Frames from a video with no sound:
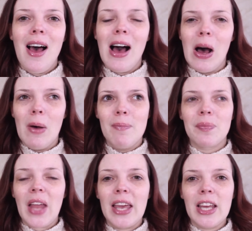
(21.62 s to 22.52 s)

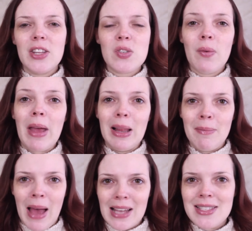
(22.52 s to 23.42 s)
I got this from
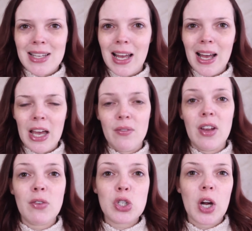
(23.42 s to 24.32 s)
Illamasqua. I've
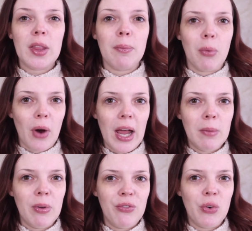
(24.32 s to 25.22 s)
never tried the
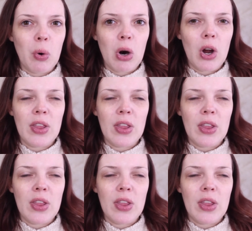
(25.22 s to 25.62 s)
brand before.